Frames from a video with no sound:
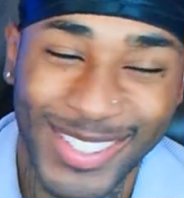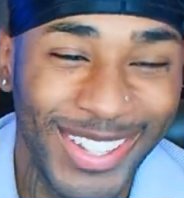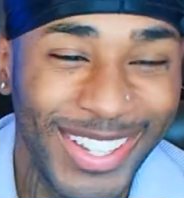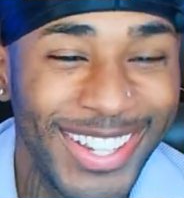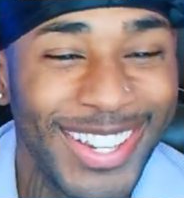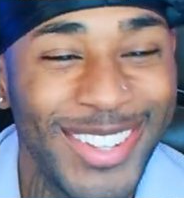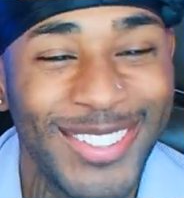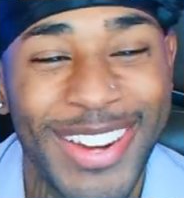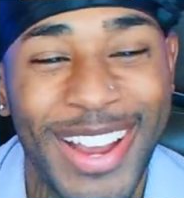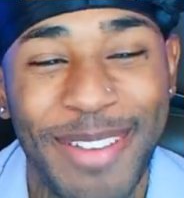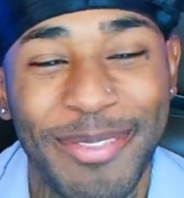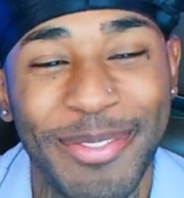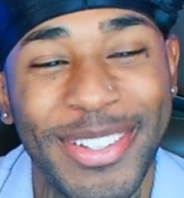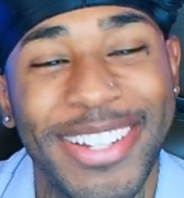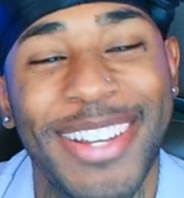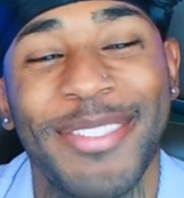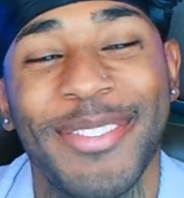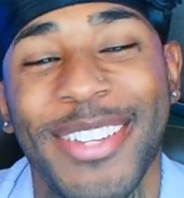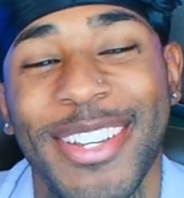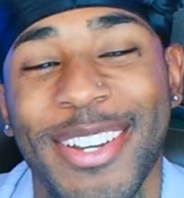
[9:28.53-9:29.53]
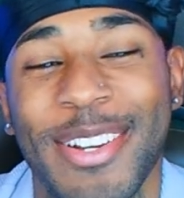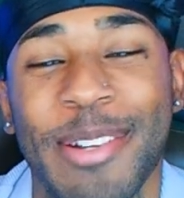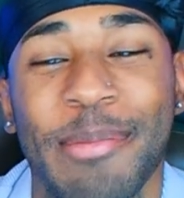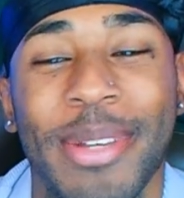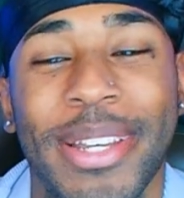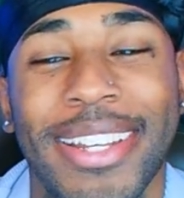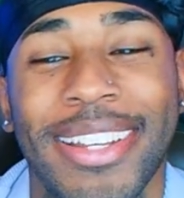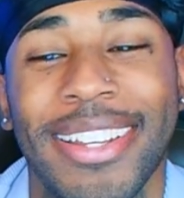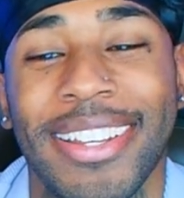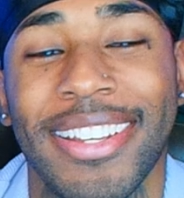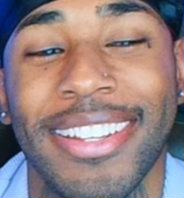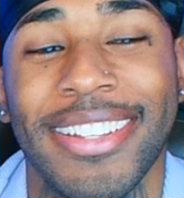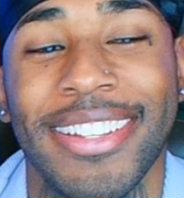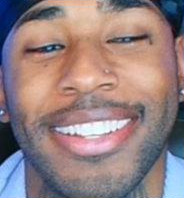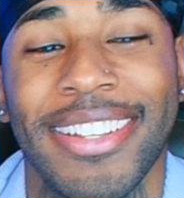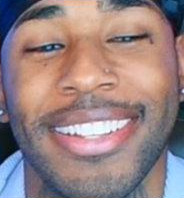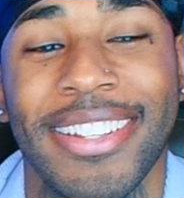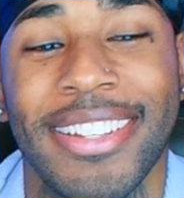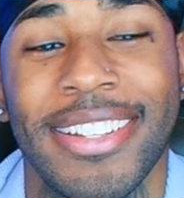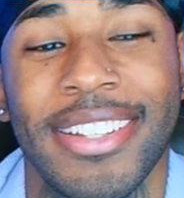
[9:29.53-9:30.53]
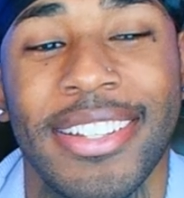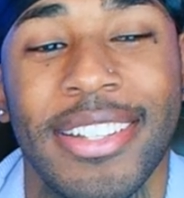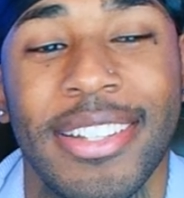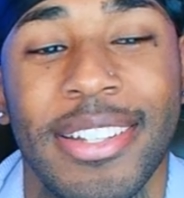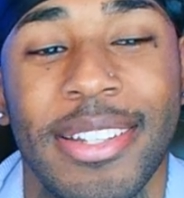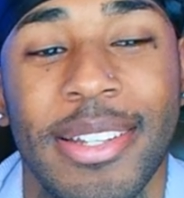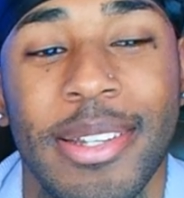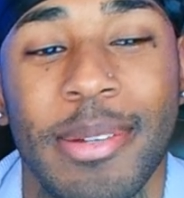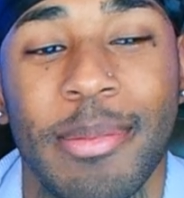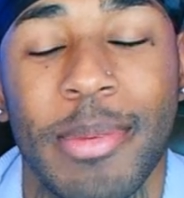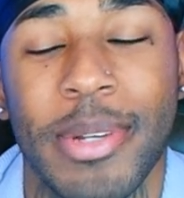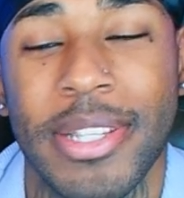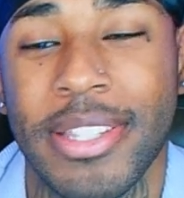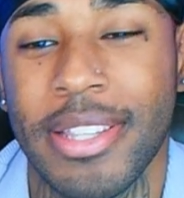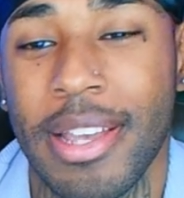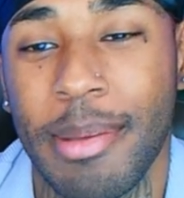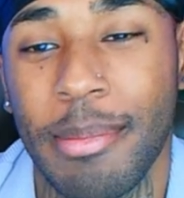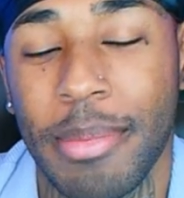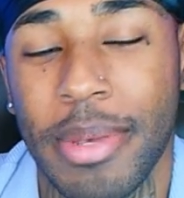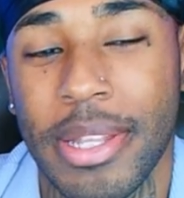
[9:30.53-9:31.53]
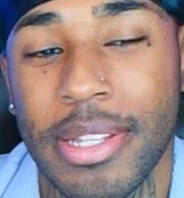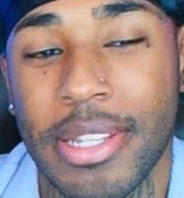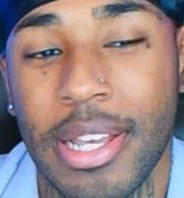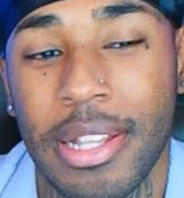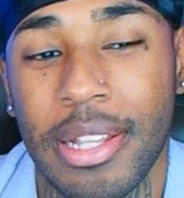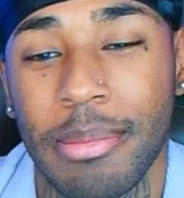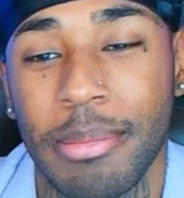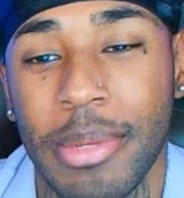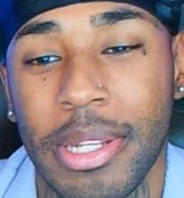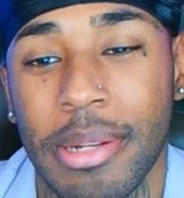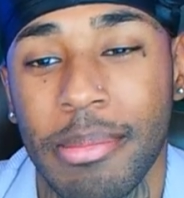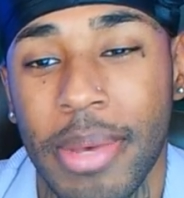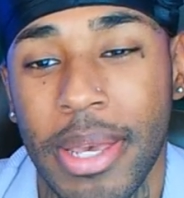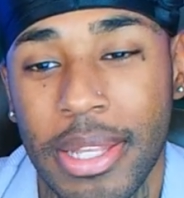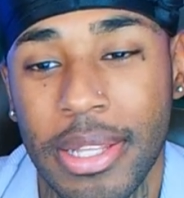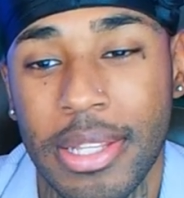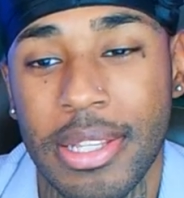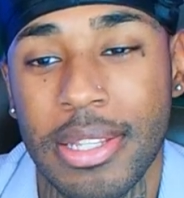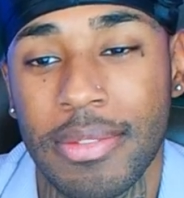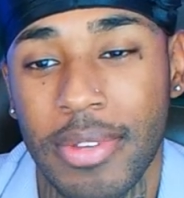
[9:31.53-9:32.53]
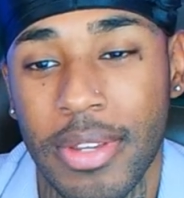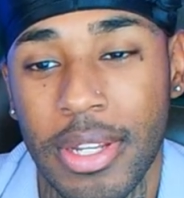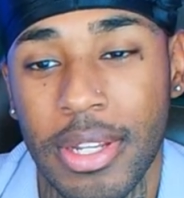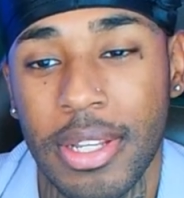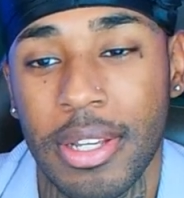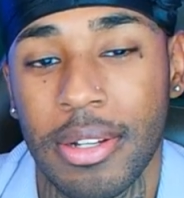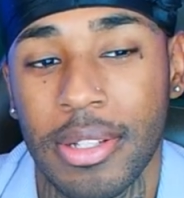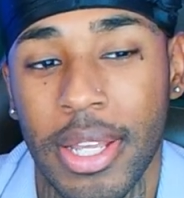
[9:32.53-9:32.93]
we gonna wrap it up here, man. But something been telling me to make this video.